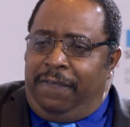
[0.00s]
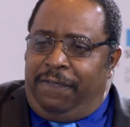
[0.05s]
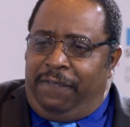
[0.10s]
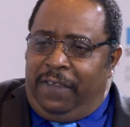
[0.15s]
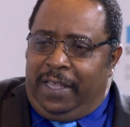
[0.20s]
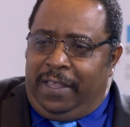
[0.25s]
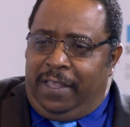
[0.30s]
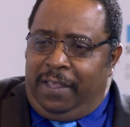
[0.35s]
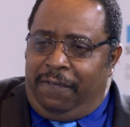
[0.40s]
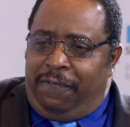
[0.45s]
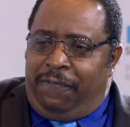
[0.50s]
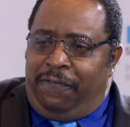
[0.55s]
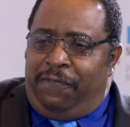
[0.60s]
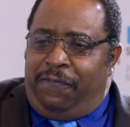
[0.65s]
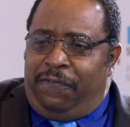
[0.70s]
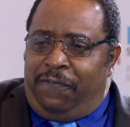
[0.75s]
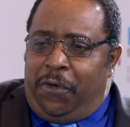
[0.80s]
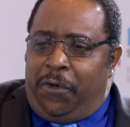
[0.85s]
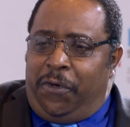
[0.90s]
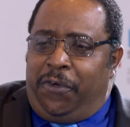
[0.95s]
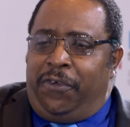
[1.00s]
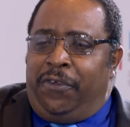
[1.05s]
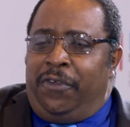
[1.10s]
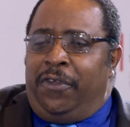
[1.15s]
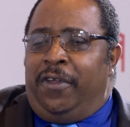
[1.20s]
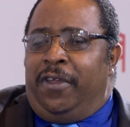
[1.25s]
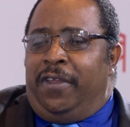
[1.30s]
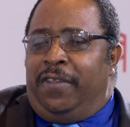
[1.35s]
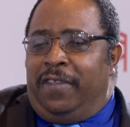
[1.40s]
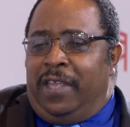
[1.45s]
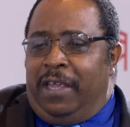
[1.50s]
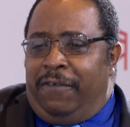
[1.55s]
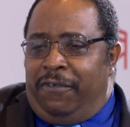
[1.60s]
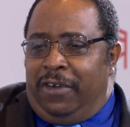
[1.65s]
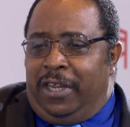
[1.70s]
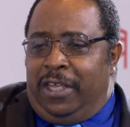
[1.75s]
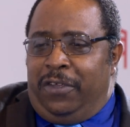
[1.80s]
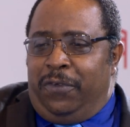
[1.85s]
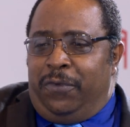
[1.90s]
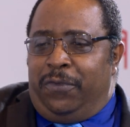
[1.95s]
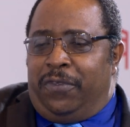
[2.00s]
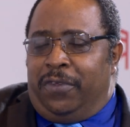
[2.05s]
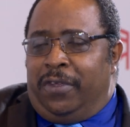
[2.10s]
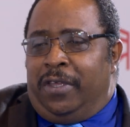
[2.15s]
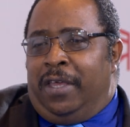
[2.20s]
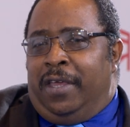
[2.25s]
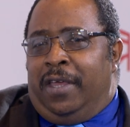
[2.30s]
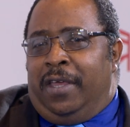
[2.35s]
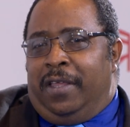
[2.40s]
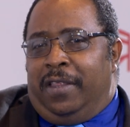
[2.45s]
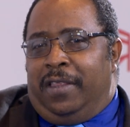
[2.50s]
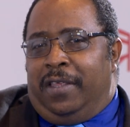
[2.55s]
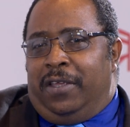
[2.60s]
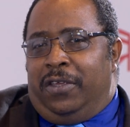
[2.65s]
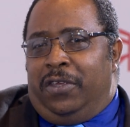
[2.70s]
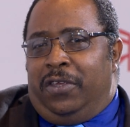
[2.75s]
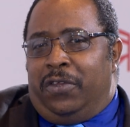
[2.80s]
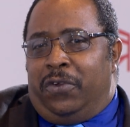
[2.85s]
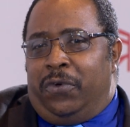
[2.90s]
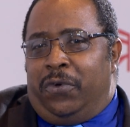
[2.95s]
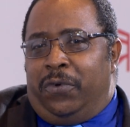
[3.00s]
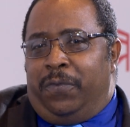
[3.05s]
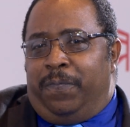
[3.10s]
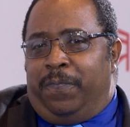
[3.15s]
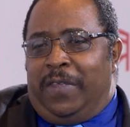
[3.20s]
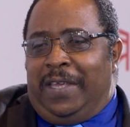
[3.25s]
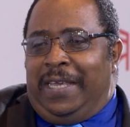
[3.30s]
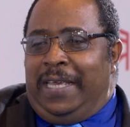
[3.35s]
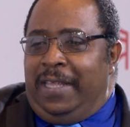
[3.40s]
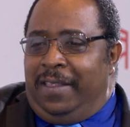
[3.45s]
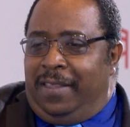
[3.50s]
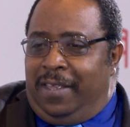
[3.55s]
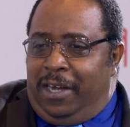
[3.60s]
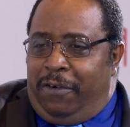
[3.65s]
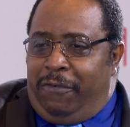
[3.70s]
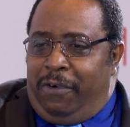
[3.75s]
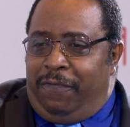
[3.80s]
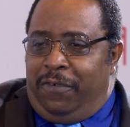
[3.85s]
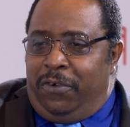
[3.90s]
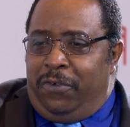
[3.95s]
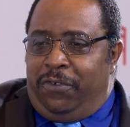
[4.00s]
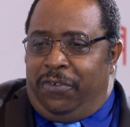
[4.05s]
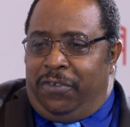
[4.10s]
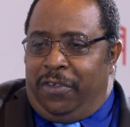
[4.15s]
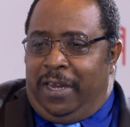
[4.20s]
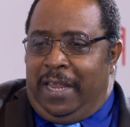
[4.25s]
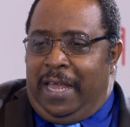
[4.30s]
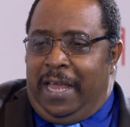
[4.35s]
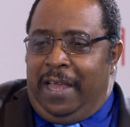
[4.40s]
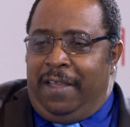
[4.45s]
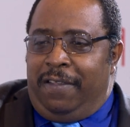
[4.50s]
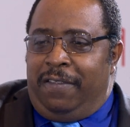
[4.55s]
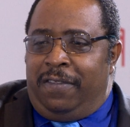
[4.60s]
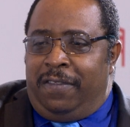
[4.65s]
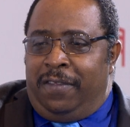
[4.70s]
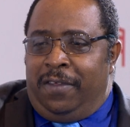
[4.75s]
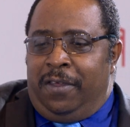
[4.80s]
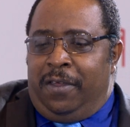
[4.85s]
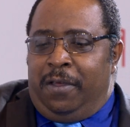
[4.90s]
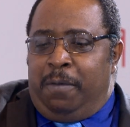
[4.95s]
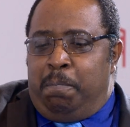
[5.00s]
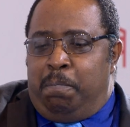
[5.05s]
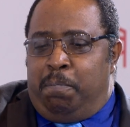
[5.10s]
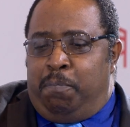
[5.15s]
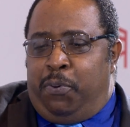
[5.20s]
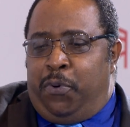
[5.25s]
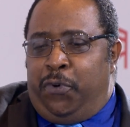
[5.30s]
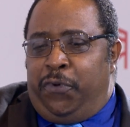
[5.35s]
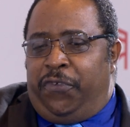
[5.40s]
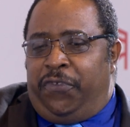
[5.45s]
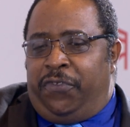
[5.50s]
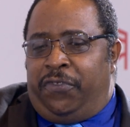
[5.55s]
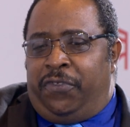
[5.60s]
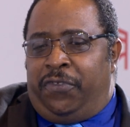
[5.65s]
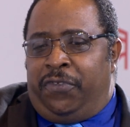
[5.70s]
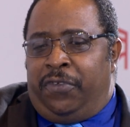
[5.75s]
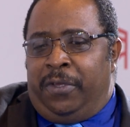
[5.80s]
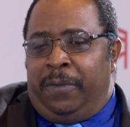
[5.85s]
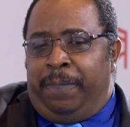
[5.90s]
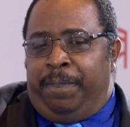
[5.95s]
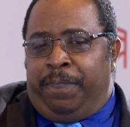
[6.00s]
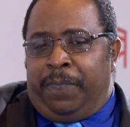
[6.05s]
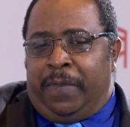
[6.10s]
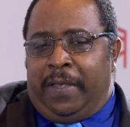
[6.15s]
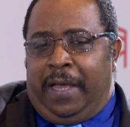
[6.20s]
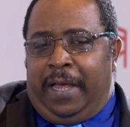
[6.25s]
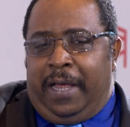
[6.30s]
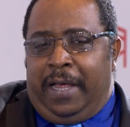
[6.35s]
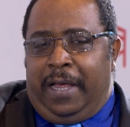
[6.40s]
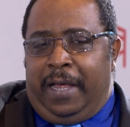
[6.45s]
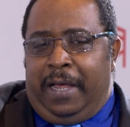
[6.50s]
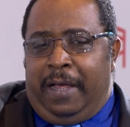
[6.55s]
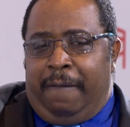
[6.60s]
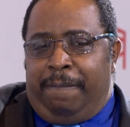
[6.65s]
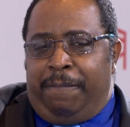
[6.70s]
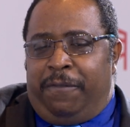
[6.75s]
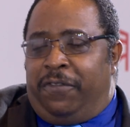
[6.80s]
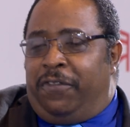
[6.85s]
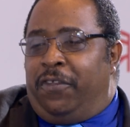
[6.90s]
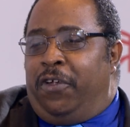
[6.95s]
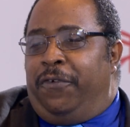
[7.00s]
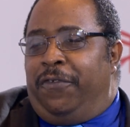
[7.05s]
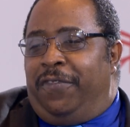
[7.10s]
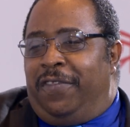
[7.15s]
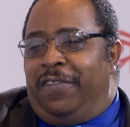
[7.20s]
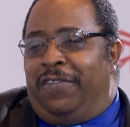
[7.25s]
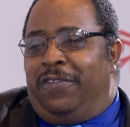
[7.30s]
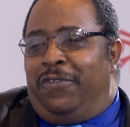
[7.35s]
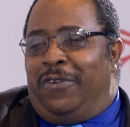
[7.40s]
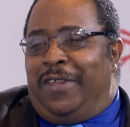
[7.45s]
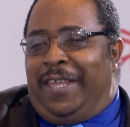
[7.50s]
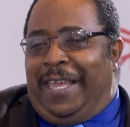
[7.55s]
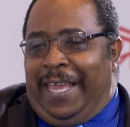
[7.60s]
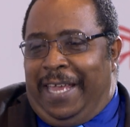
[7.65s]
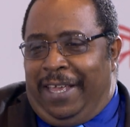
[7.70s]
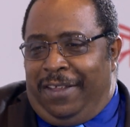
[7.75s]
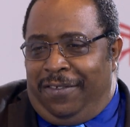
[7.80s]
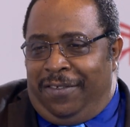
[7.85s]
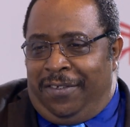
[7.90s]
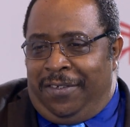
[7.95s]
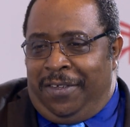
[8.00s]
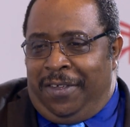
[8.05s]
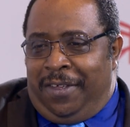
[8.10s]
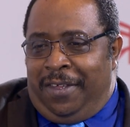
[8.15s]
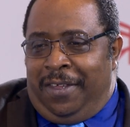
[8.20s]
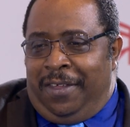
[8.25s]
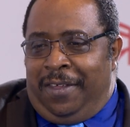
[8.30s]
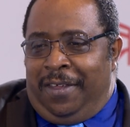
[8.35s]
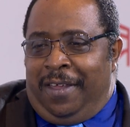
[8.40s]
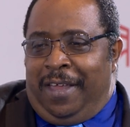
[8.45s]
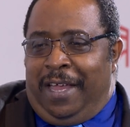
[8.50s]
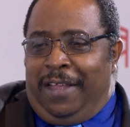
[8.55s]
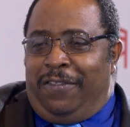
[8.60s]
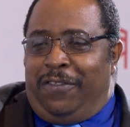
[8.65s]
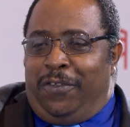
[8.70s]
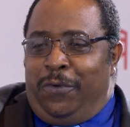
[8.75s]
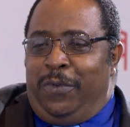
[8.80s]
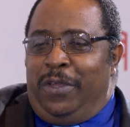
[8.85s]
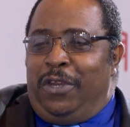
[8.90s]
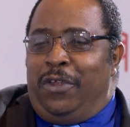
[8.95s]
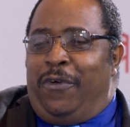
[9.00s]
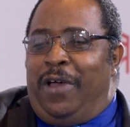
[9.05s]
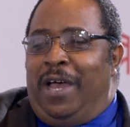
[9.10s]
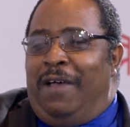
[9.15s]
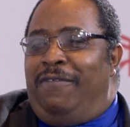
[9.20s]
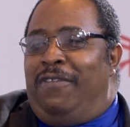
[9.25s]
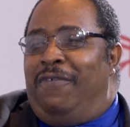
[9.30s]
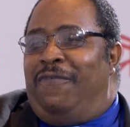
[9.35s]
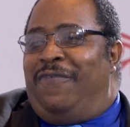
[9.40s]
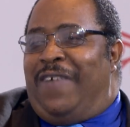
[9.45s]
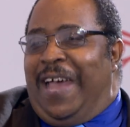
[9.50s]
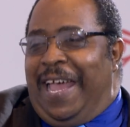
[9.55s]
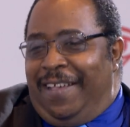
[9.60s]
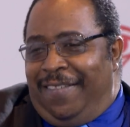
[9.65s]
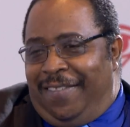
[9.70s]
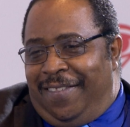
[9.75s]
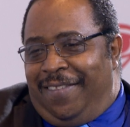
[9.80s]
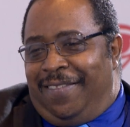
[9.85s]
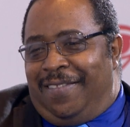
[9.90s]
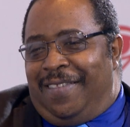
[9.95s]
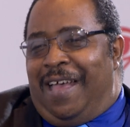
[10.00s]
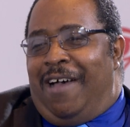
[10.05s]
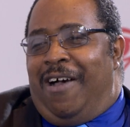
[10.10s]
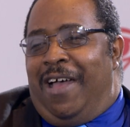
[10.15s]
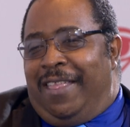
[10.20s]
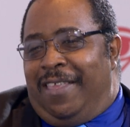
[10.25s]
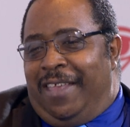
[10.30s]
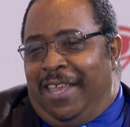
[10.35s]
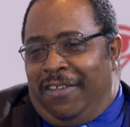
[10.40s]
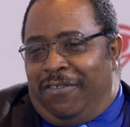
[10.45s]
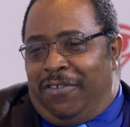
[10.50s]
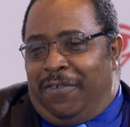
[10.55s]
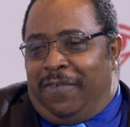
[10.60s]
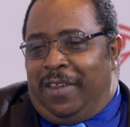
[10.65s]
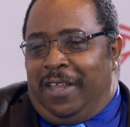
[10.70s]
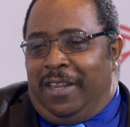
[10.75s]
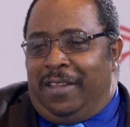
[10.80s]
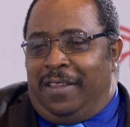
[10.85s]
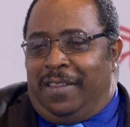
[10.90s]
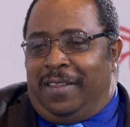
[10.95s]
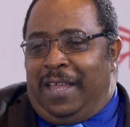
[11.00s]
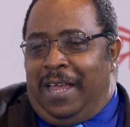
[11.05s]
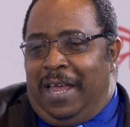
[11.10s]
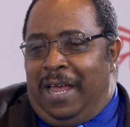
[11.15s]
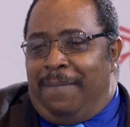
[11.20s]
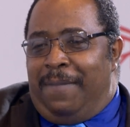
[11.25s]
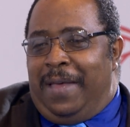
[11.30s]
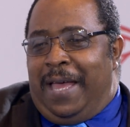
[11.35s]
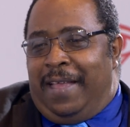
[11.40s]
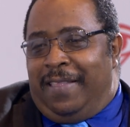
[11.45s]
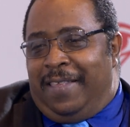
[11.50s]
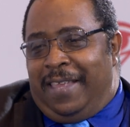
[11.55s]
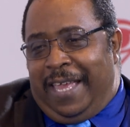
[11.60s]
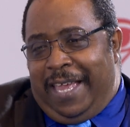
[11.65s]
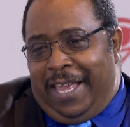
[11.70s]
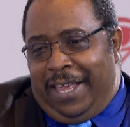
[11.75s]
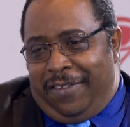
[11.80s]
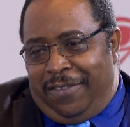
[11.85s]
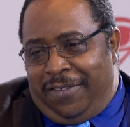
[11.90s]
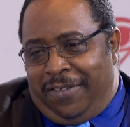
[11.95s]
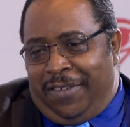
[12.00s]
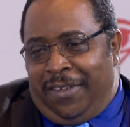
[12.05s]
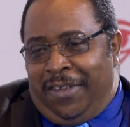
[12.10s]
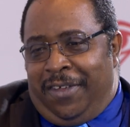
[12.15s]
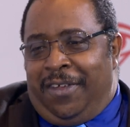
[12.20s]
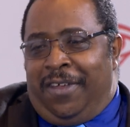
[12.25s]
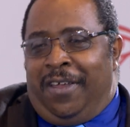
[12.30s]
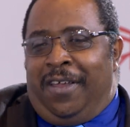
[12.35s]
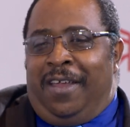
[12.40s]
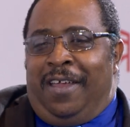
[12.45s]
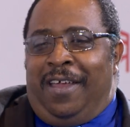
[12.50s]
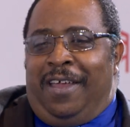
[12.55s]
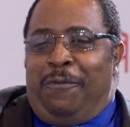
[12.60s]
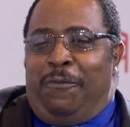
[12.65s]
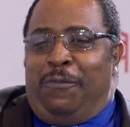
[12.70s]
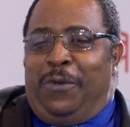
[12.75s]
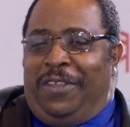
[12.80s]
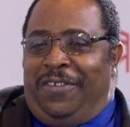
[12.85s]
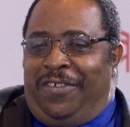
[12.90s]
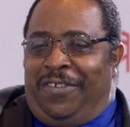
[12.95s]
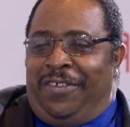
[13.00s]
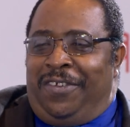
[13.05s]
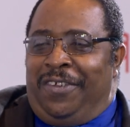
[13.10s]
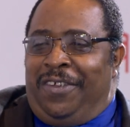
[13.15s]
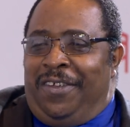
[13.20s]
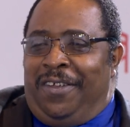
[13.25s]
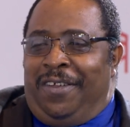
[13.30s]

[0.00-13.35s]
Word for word: effective for the everyday user. The, you know, the internet revolution has pushed um, services to the edge. And so we now have devices at the edge of that, um, at the edge, which